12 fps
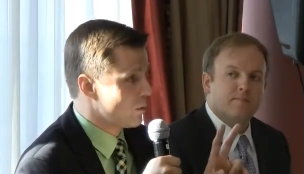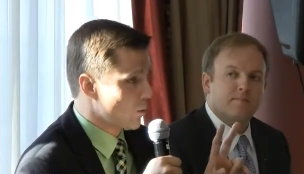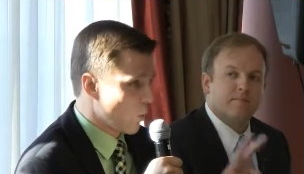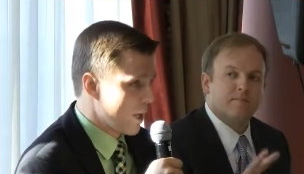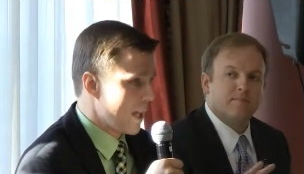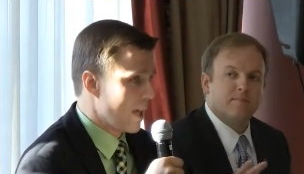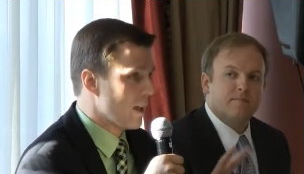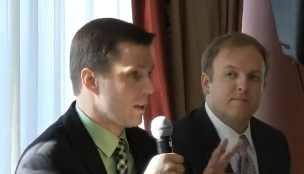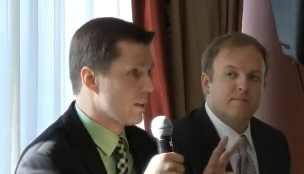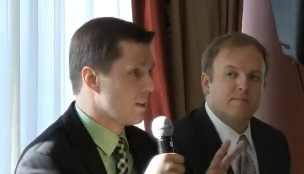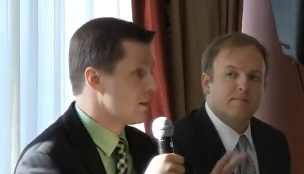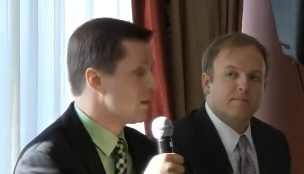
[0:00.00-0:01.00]

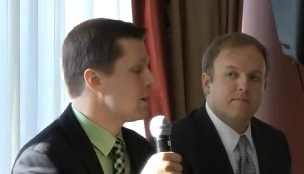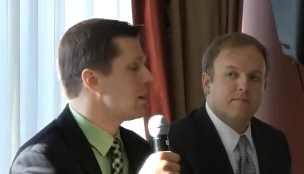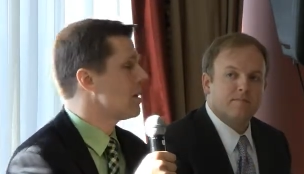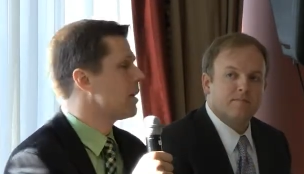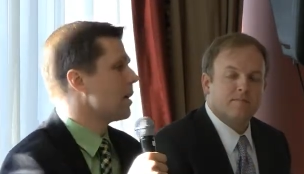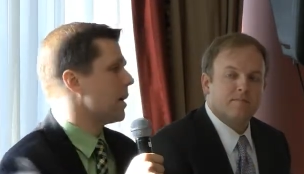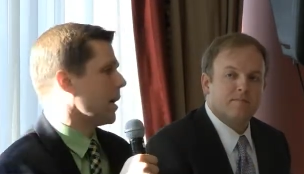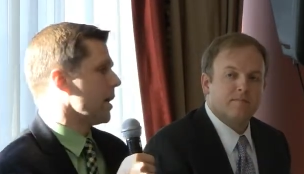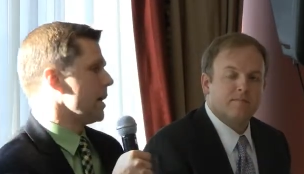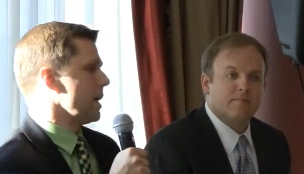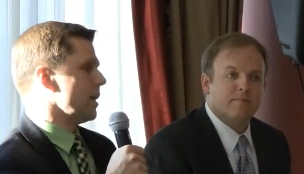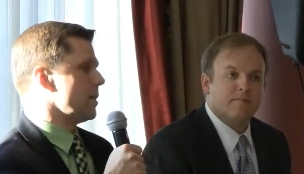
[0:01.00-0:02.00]

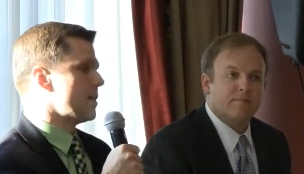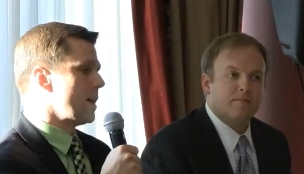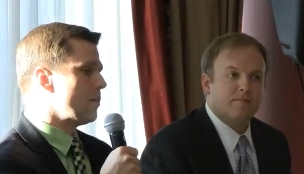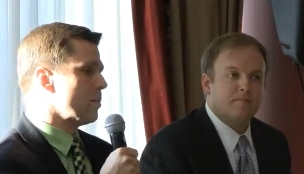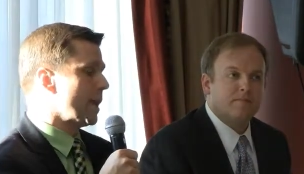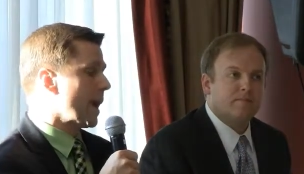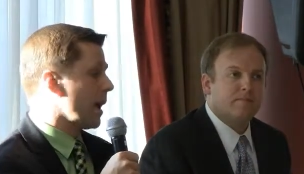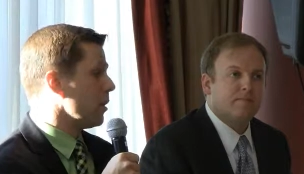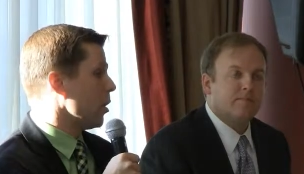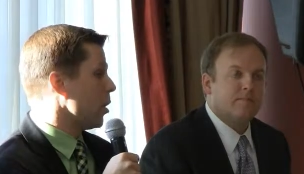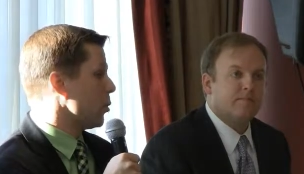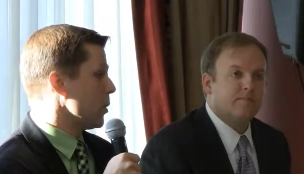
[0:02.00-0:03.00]
Speaker 1: 48th in achievement, how
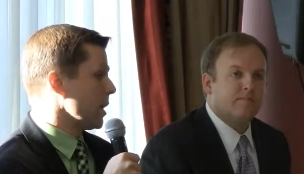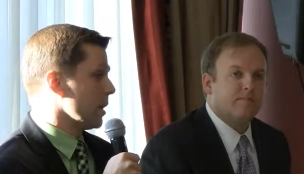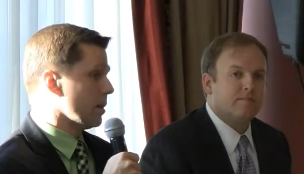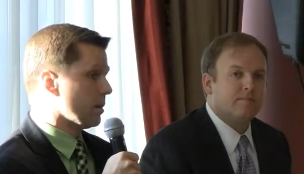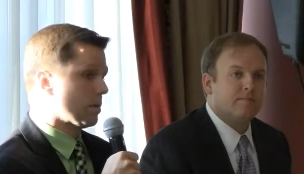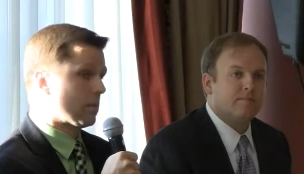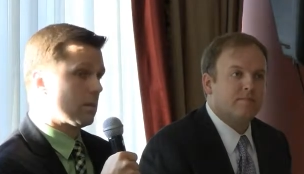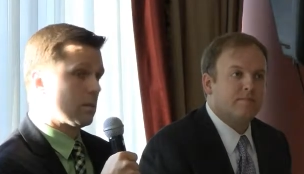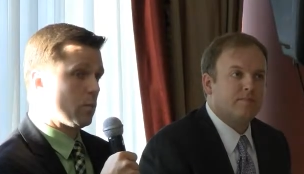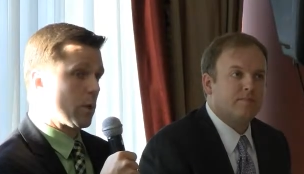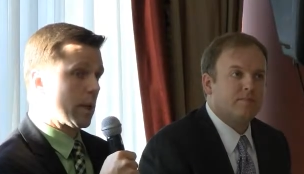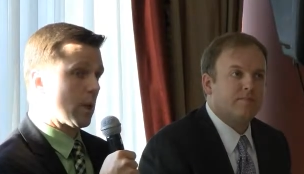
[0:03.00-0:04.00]
long we can
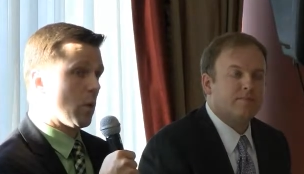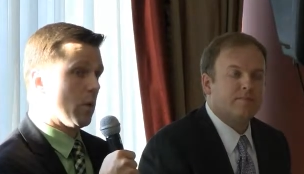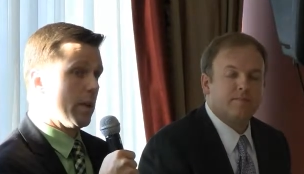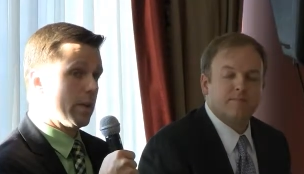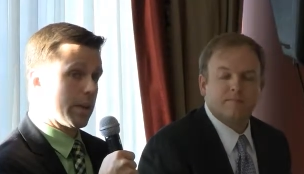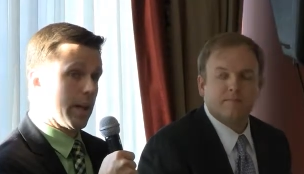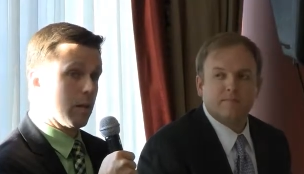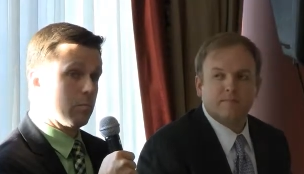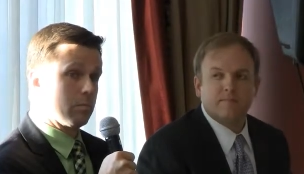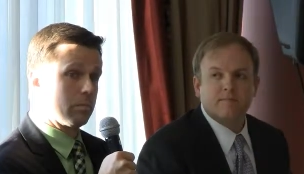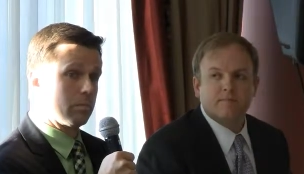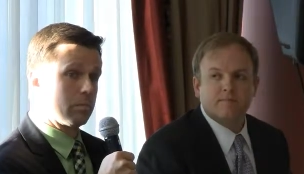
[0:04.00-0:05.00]
hold this up?
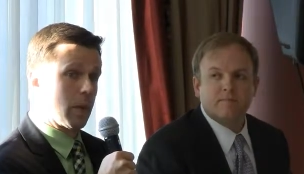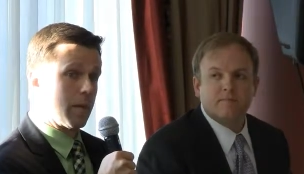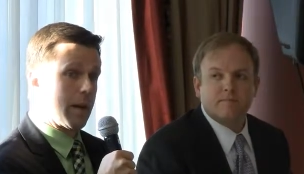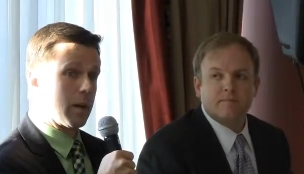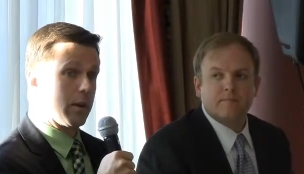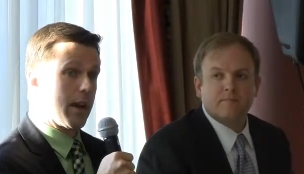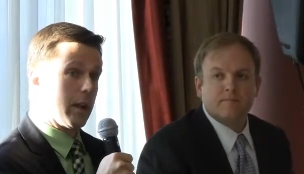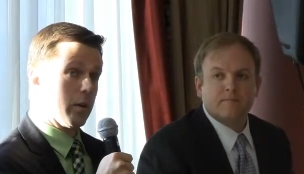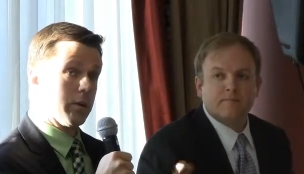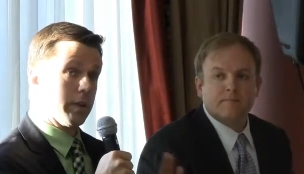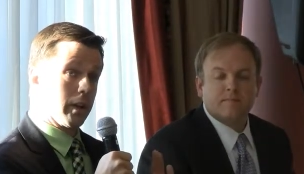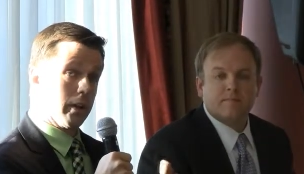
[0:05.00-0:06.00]
I mean, I don't know how
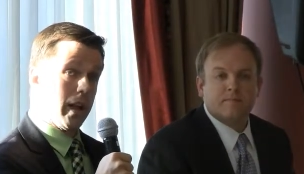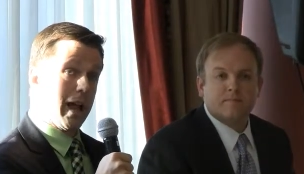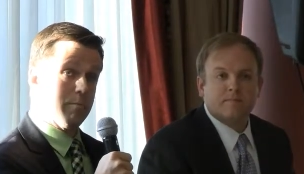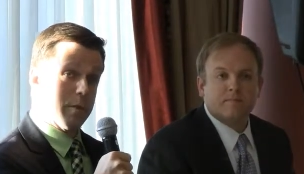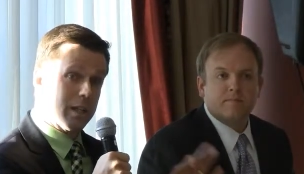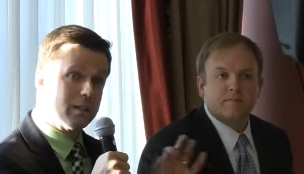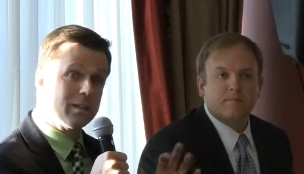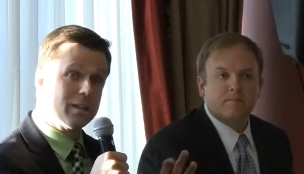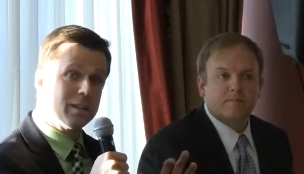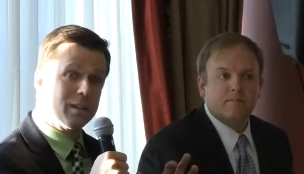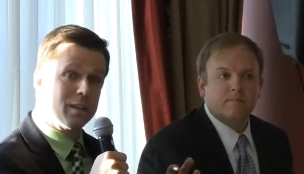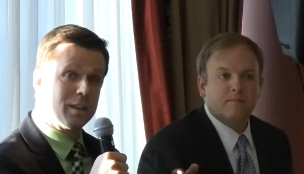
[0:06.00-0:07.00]
long the climate
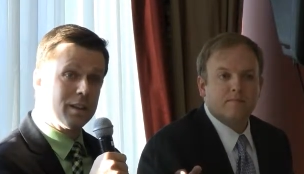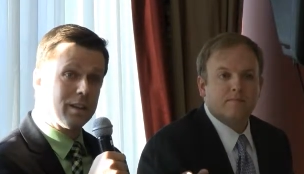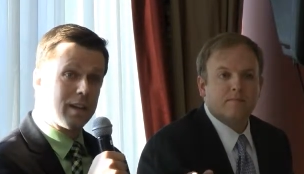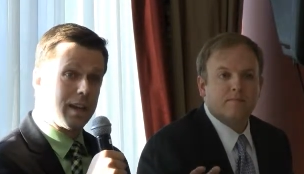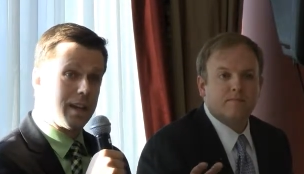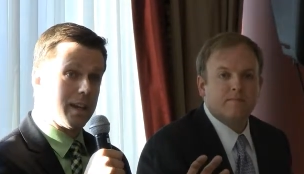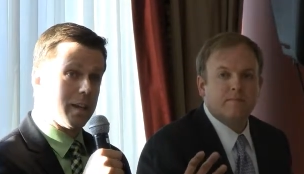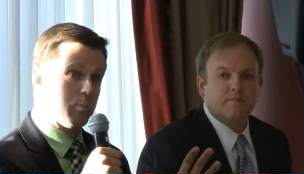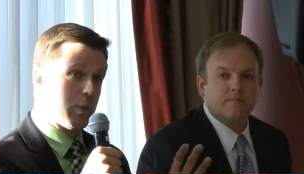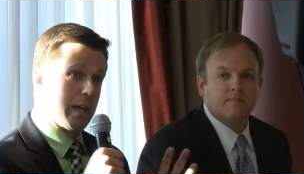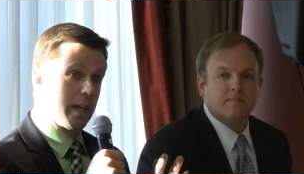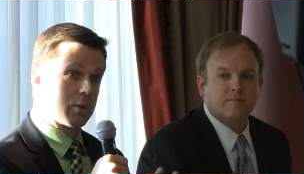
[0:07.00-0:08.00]
and
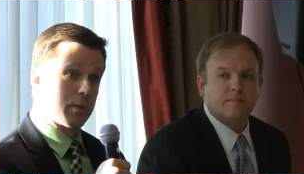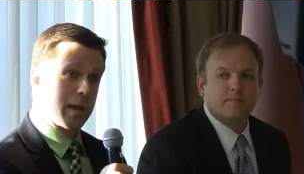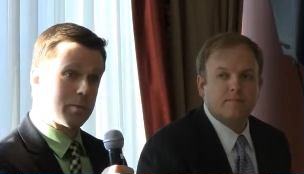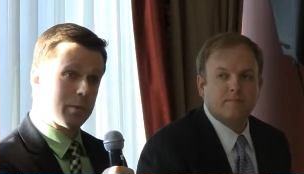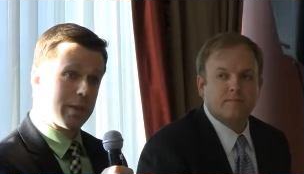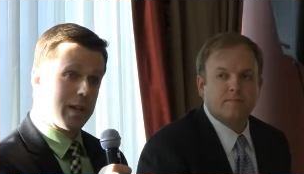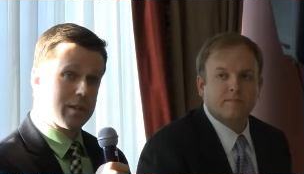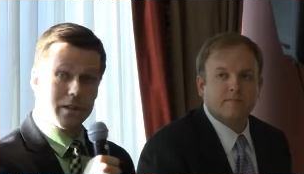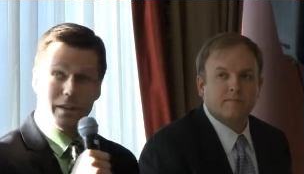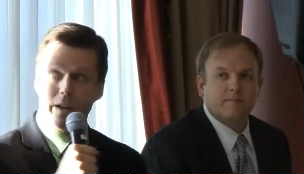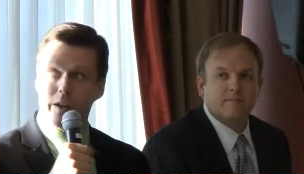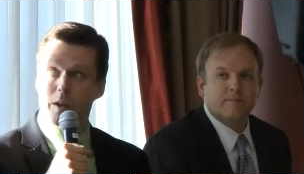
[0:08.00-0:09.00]
being a
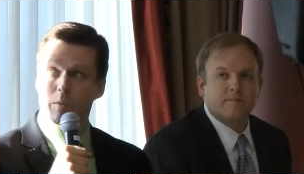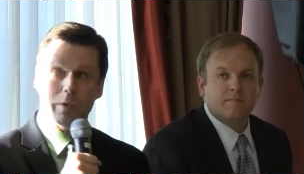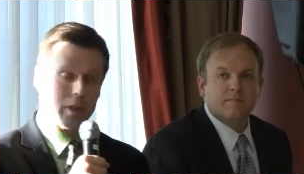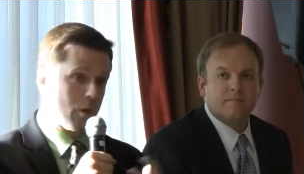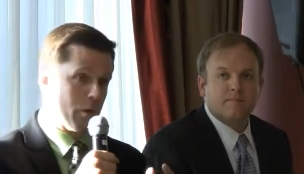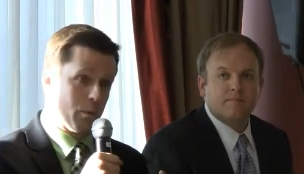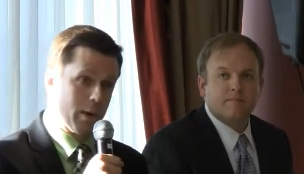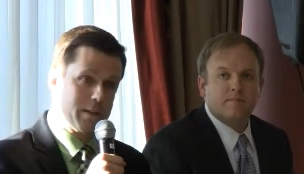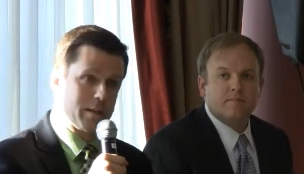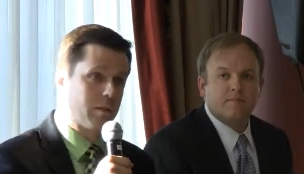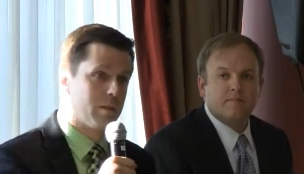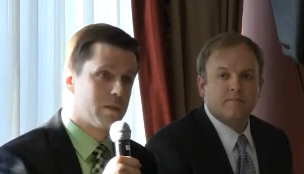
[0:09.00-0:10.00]
transportation hub and all the
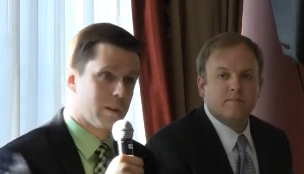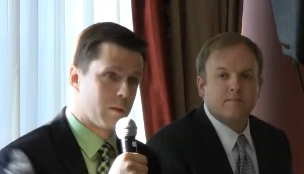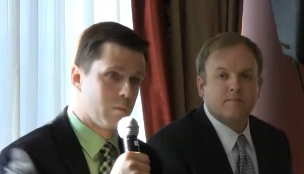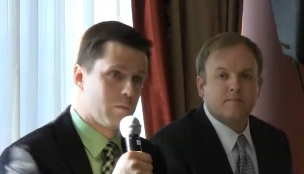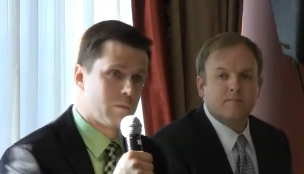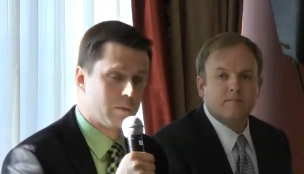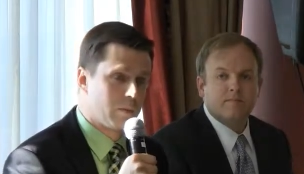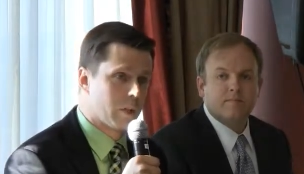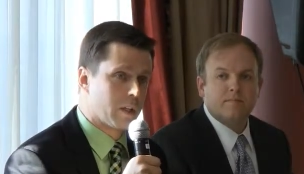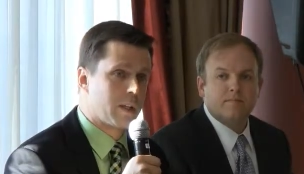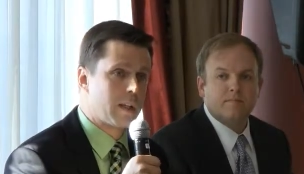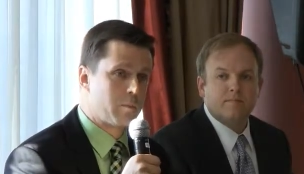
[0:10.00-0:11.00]
rest of it is going
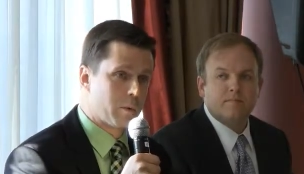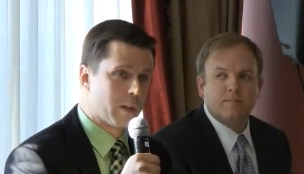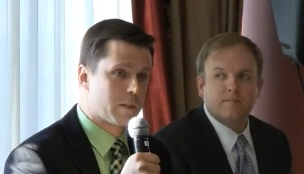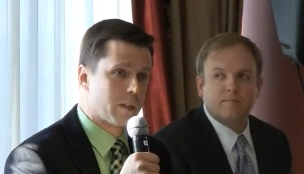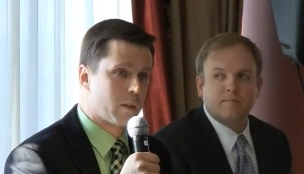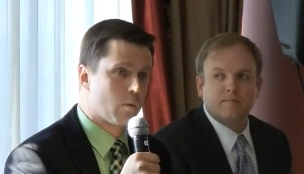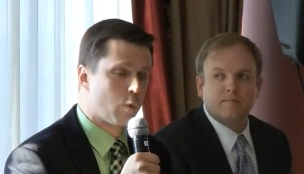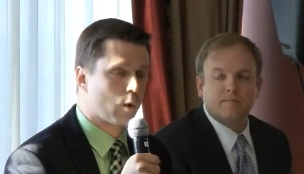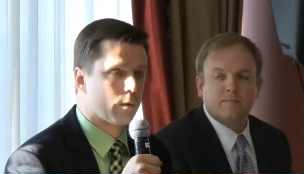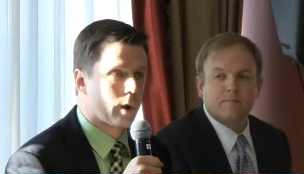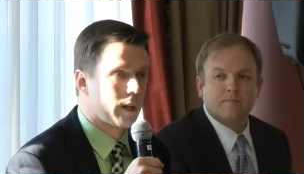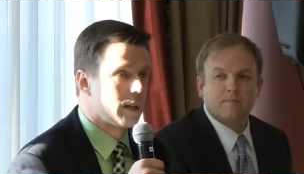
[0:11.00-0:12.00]
to keep us at the
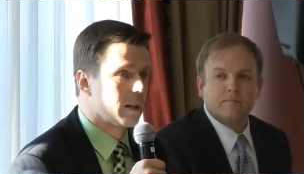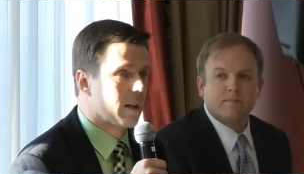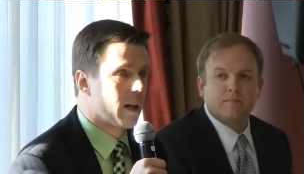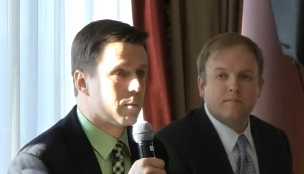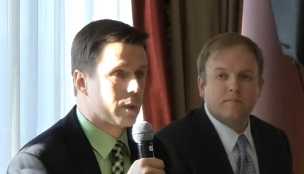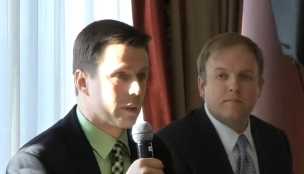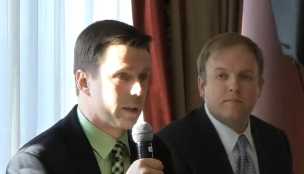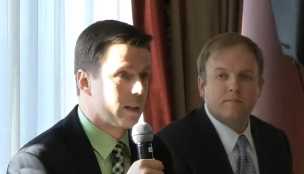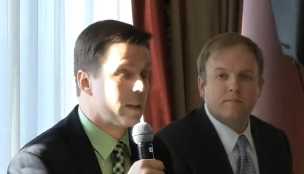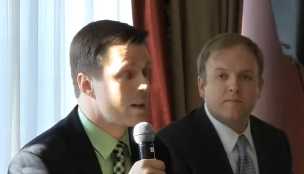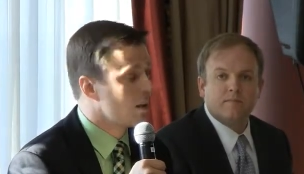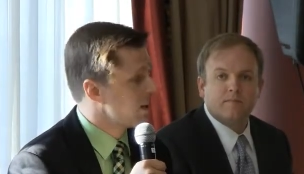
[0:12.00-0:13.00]
forefront economically
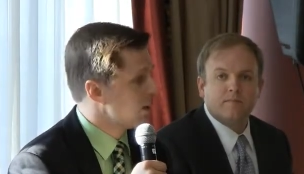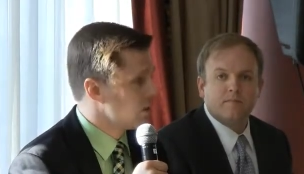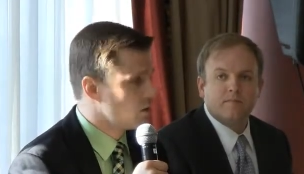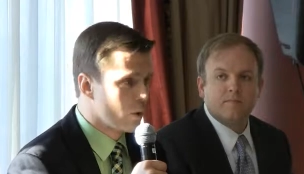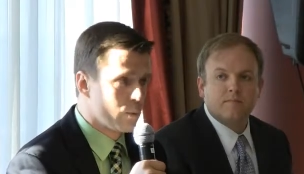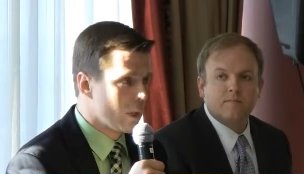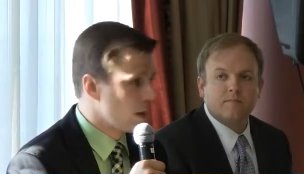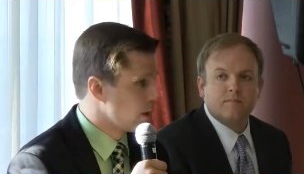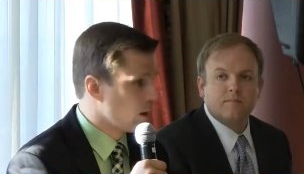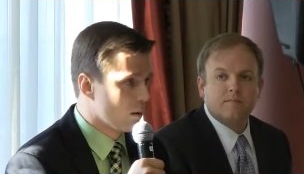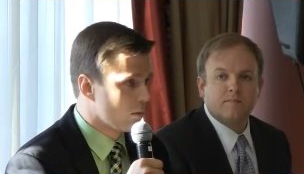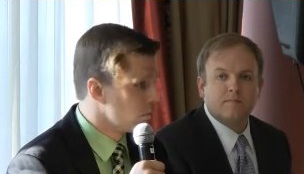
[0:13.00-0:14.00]
unless we get
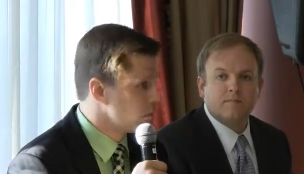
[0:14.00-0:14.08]
our